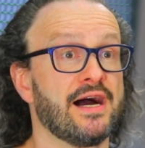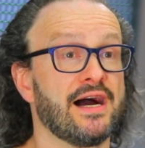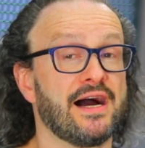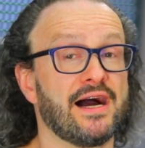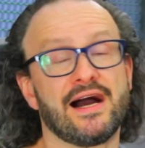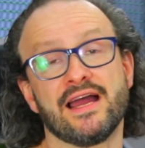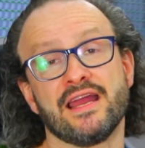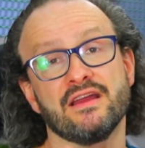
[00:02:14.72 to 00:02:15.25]

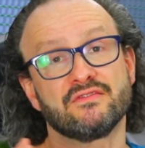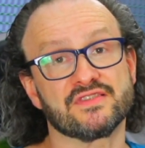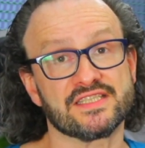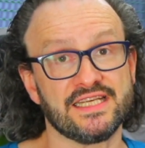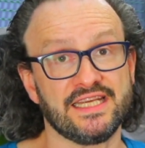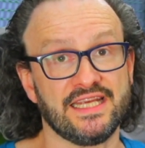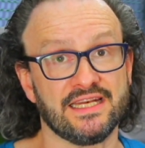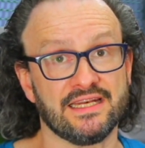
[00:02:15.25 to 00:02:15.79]
I have
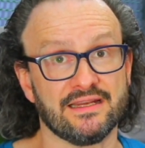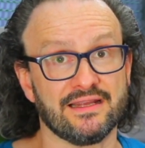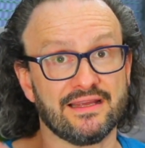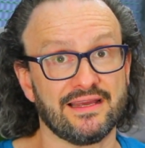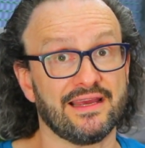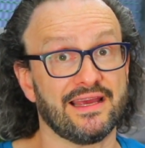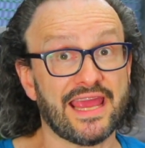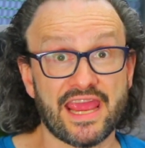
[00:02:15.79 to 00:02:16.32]
seen
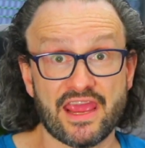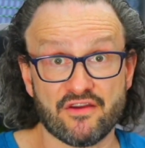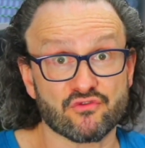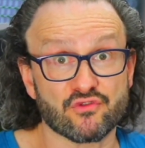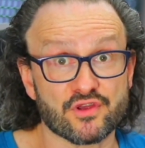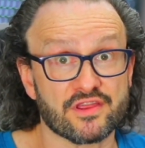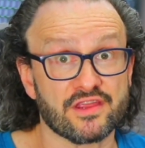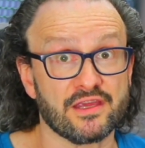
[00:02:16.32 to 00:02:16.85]

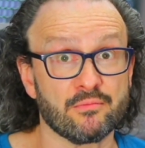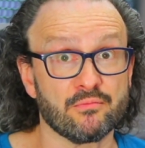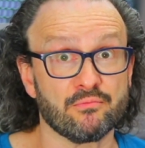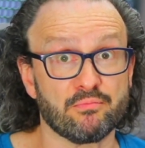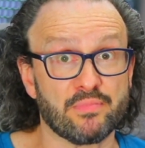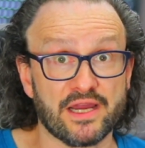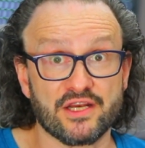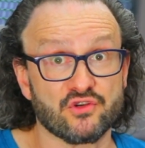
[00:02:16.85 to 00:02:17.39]
everything
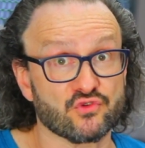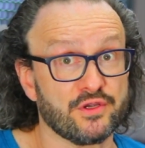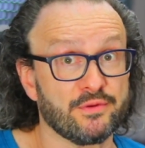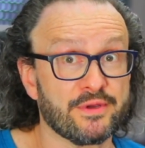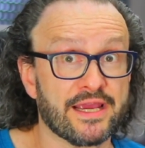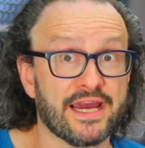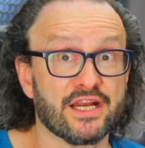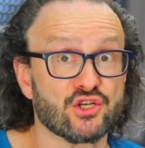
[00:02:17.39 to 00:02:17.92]
by
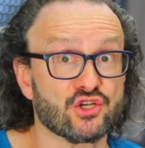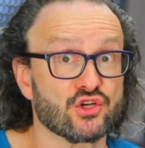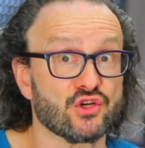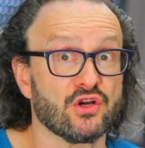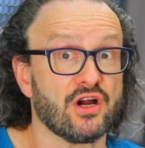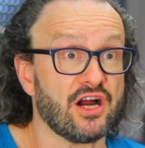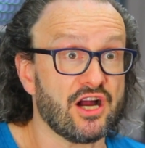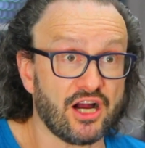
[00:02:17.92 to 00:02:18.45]
Dreamcatcher
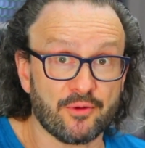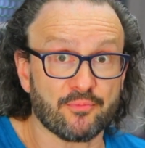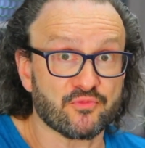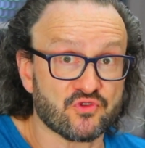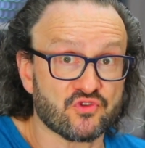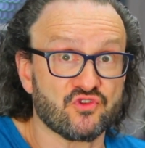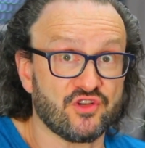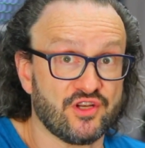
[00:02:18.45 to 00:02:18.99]
up
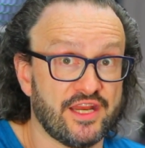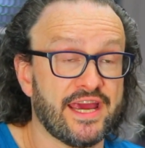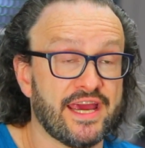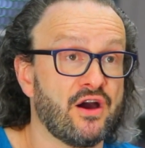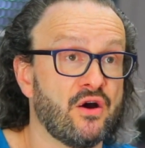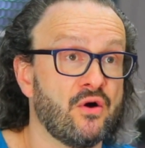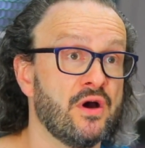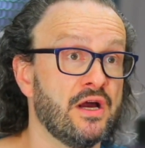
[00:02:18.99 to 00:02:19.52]
to
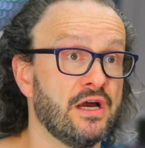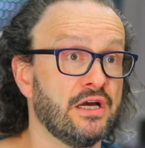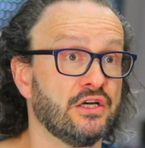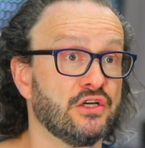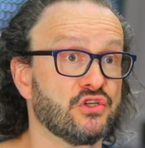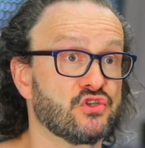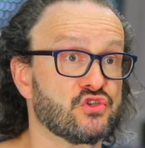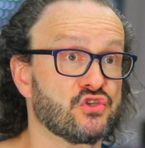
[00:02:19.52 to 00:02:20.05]
now.
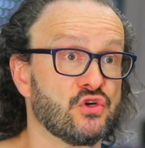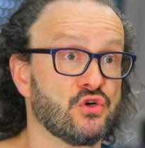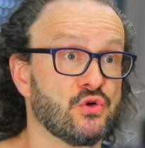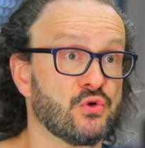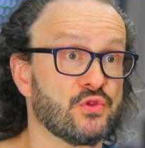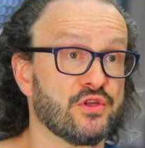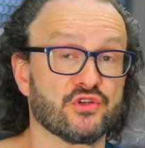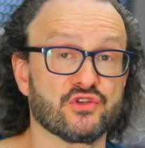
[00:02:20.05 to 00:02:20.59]
So
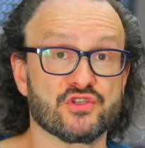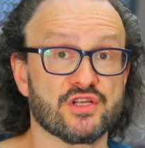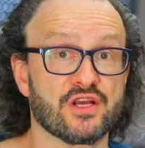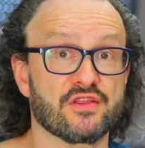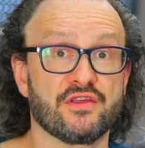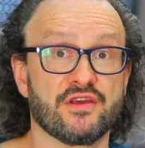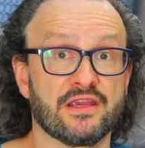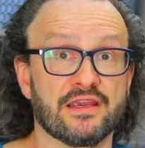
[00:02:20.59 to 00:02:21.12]
there's
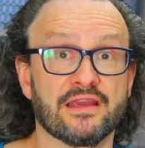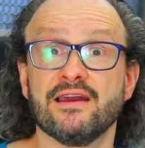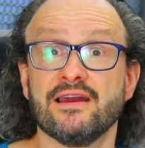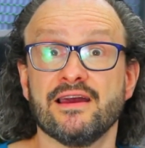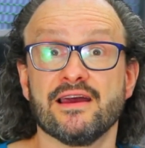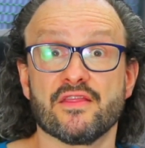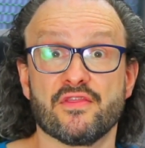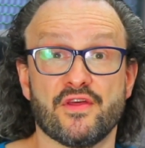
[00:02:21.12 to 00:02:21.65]
nothing
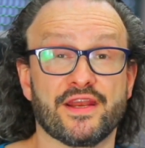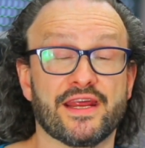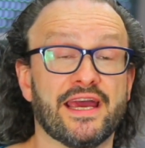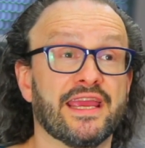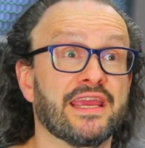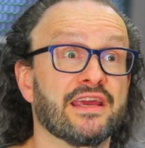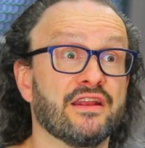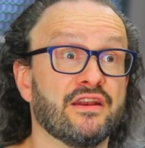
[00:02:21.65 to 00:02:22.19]
that I
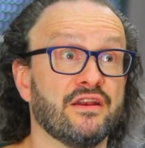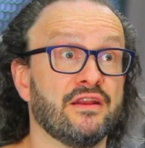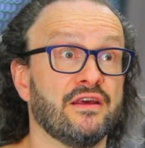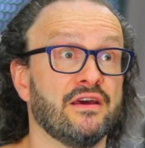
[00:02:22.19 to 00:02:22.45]
can